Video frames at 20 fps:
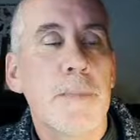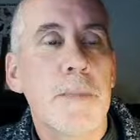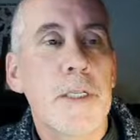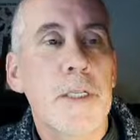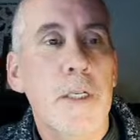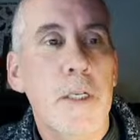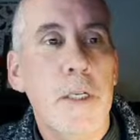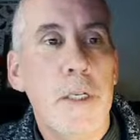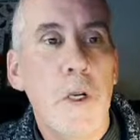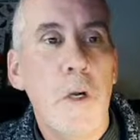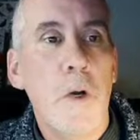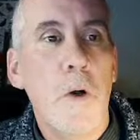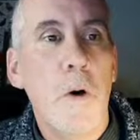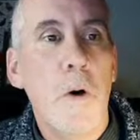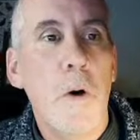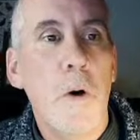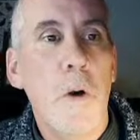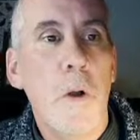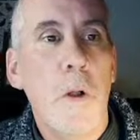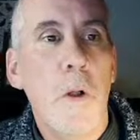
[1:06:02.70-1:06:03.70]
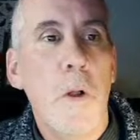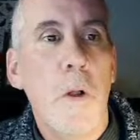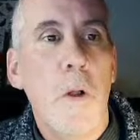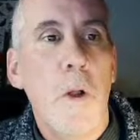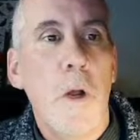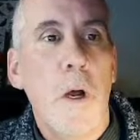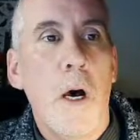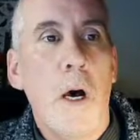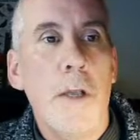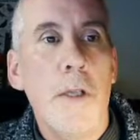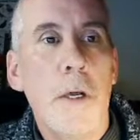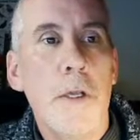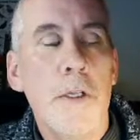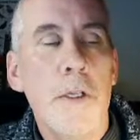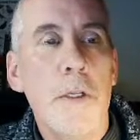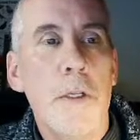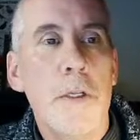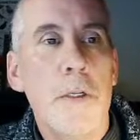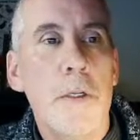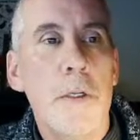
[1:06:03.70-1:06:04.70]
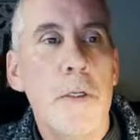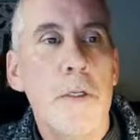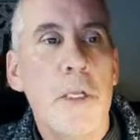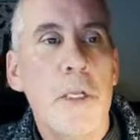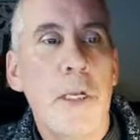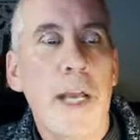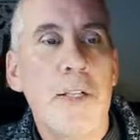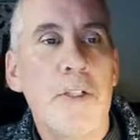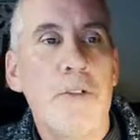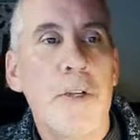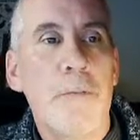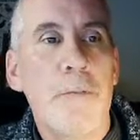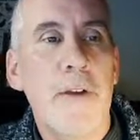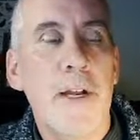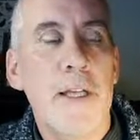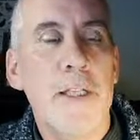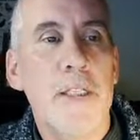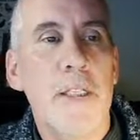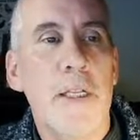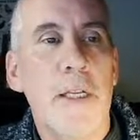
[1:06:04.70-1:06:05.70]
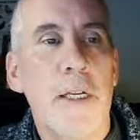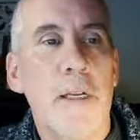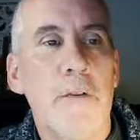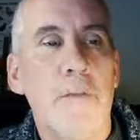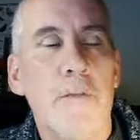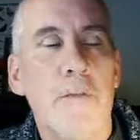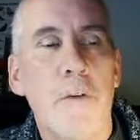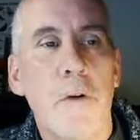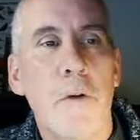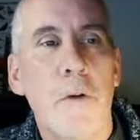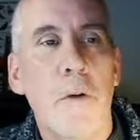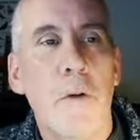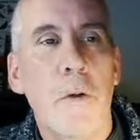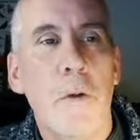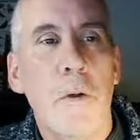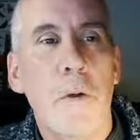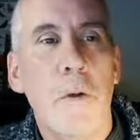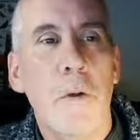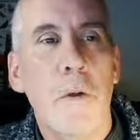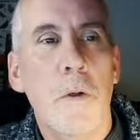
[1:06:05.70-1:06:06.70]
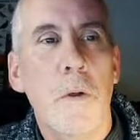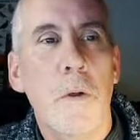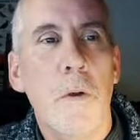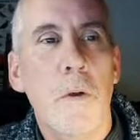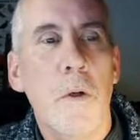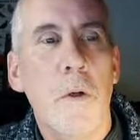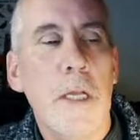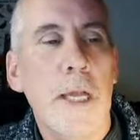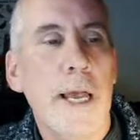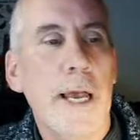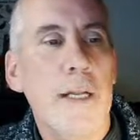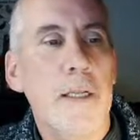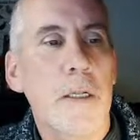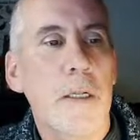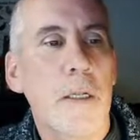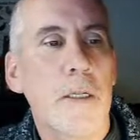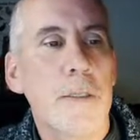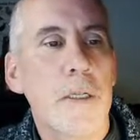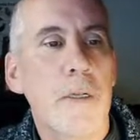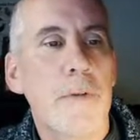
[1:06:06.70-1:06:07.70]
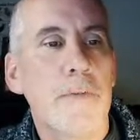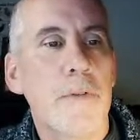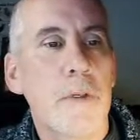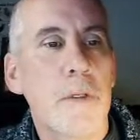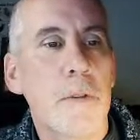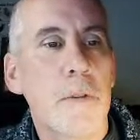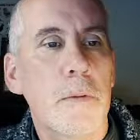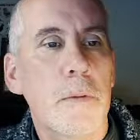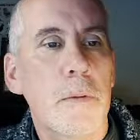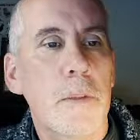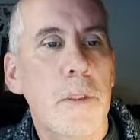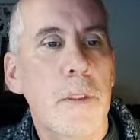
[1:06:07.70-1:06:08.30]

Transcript: to be secure i know you can use electric fencing for cattle i don't know if you